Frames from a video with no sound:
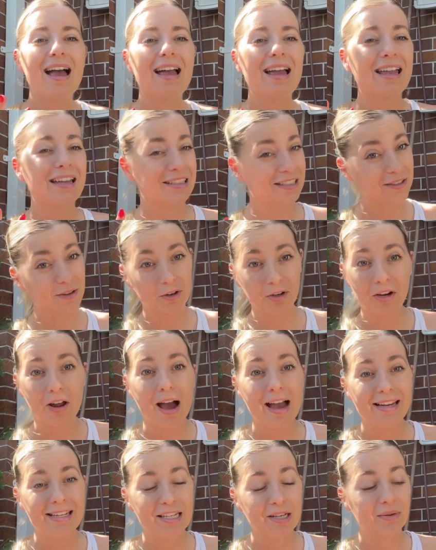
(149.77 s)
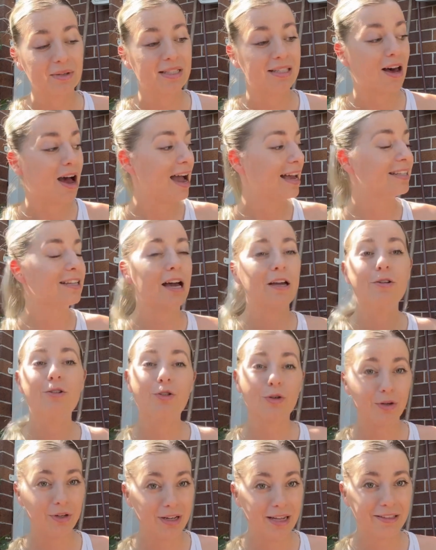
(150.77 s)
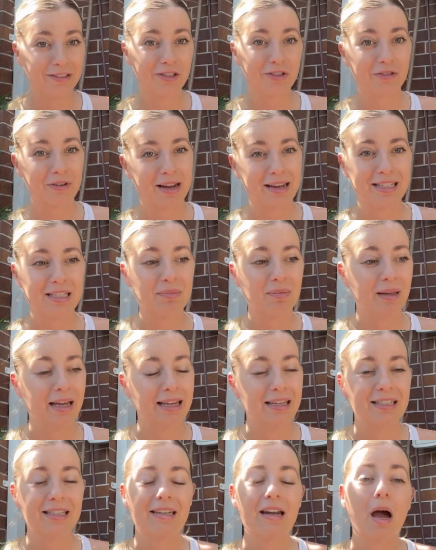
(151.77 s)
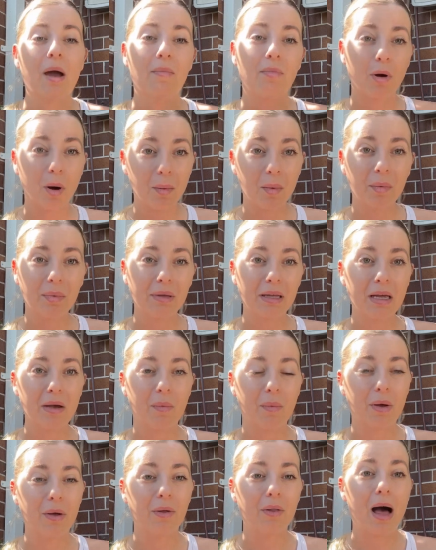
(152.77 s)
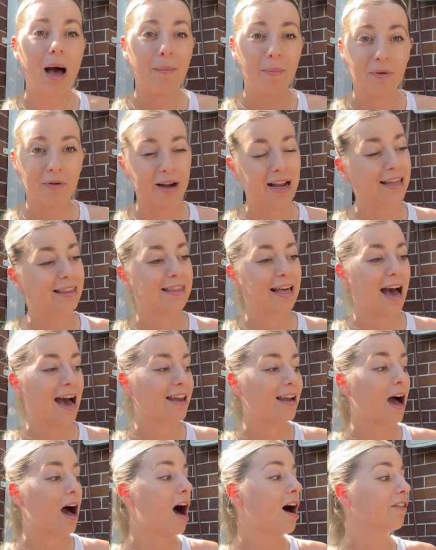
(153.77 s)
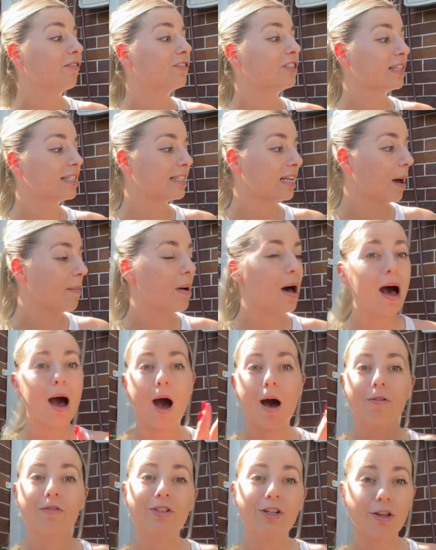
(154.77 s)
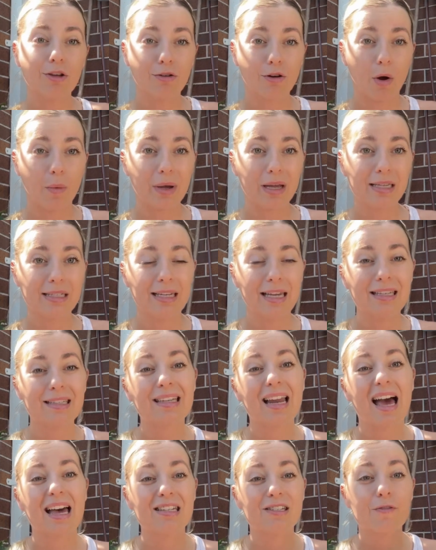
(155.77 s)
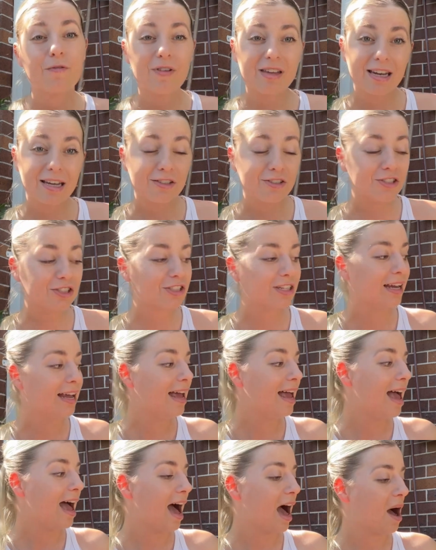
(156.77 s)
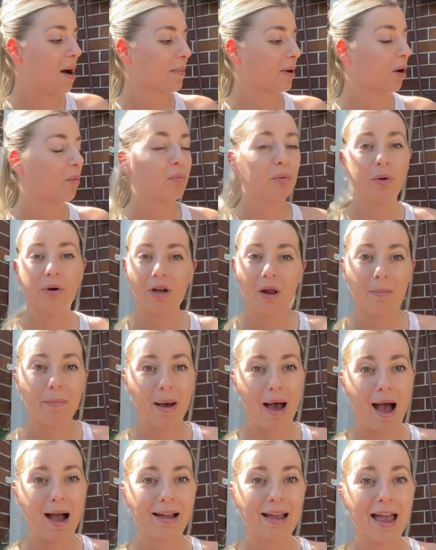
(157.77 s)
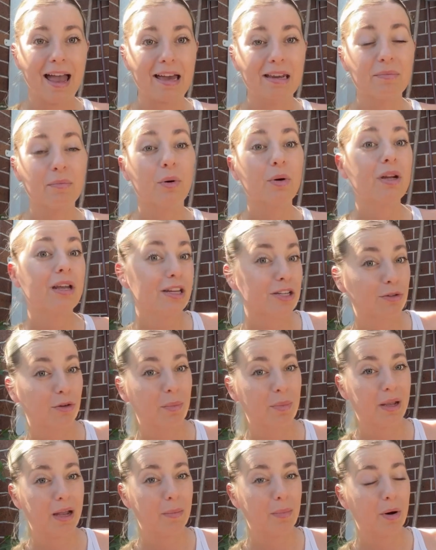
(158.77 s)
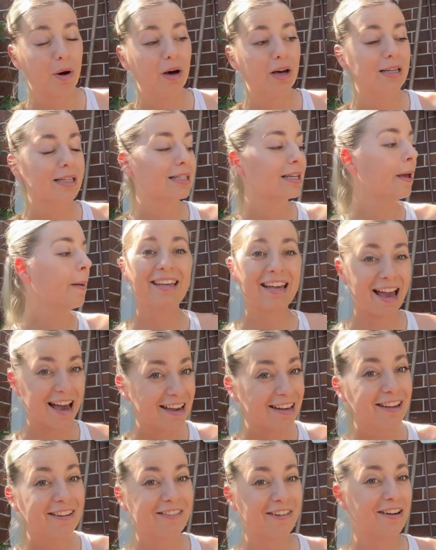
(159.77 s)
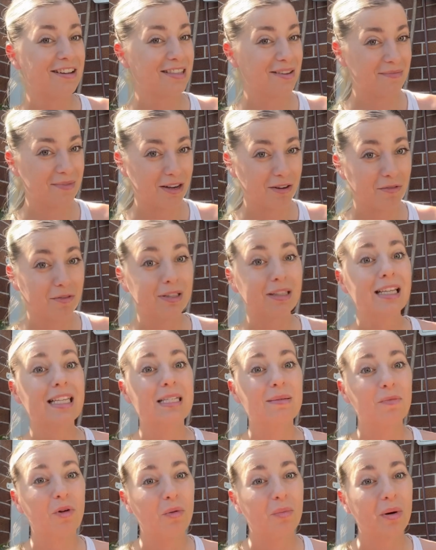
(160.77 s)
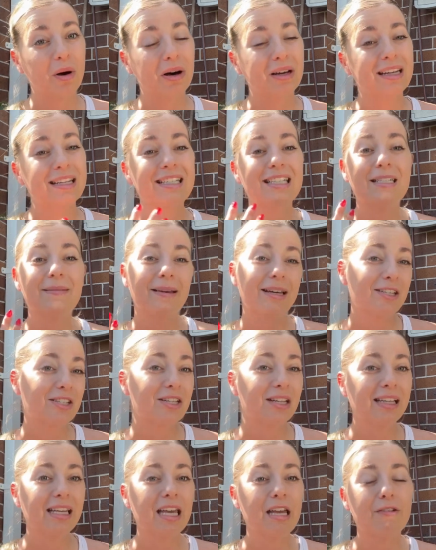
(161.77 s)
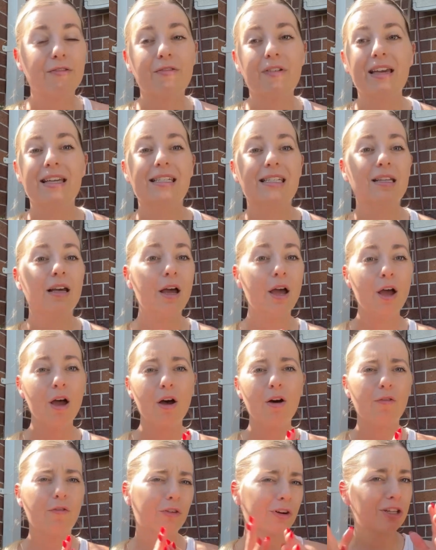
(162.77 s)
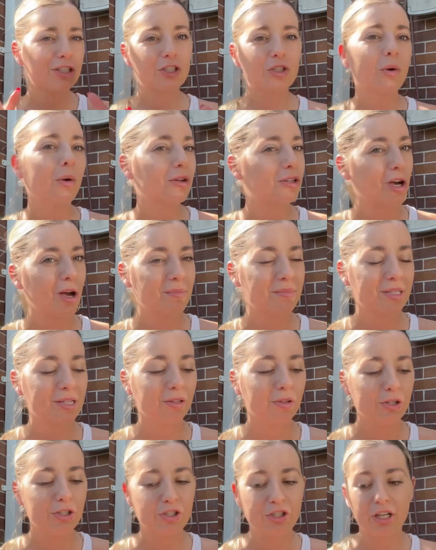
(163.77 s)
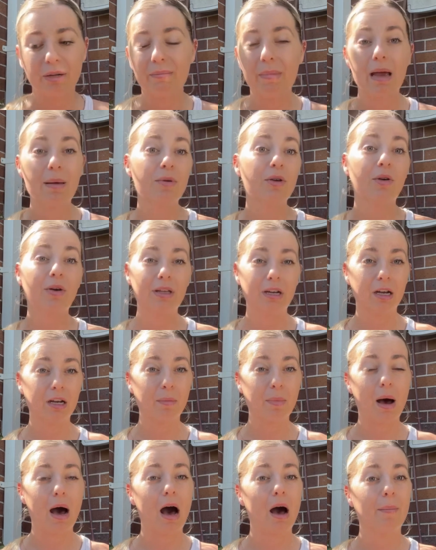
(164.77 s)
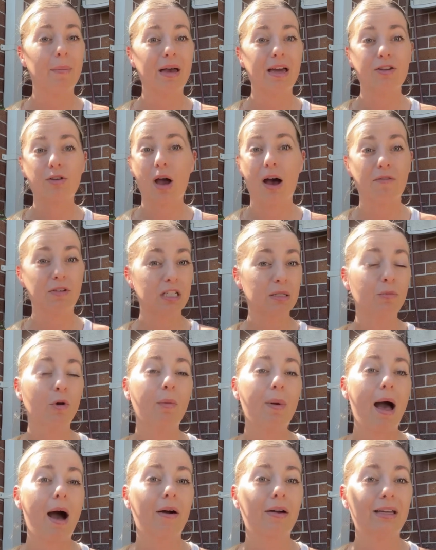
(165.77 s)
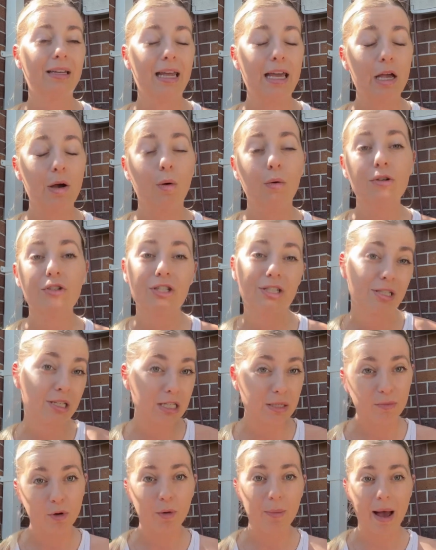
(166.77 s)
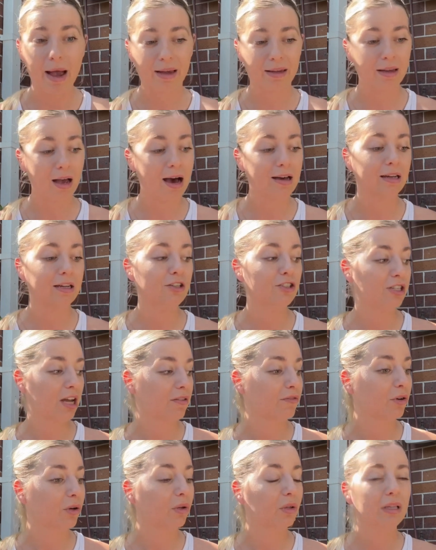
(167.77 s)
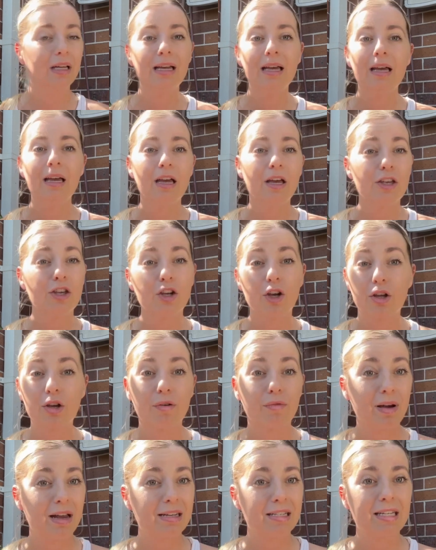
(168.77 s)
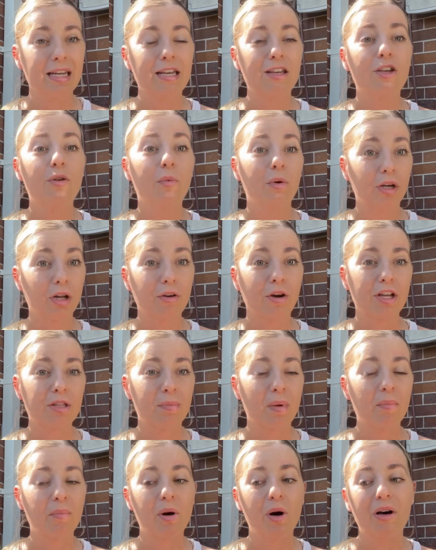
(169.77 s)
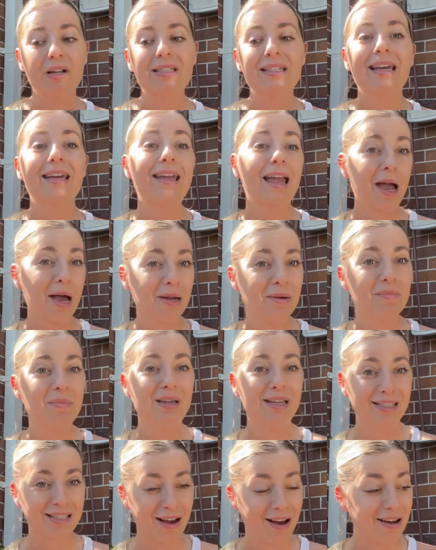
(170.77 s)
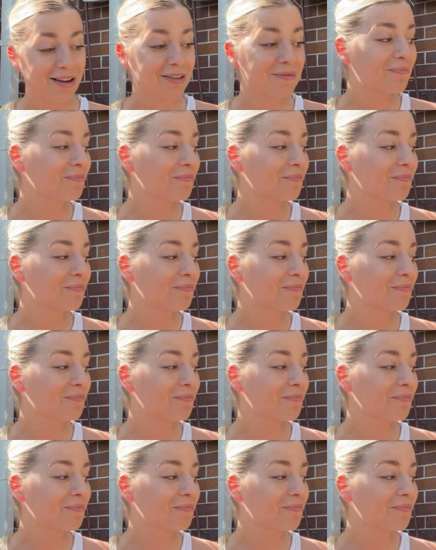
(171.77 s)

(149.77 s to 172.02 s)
It's not an ideal size. I do need to transplant it. I probably will upgrade that after summer, after the growing season has finished. I'll prune it back and put it into a bigger pot. Can grow them in a really small pot, especially if it's for a short-term solution. Maybe you're in an apartment, you have a small balcony or just a small backyard in general. You know, you're renting, you want to grow them in pots. It can be done.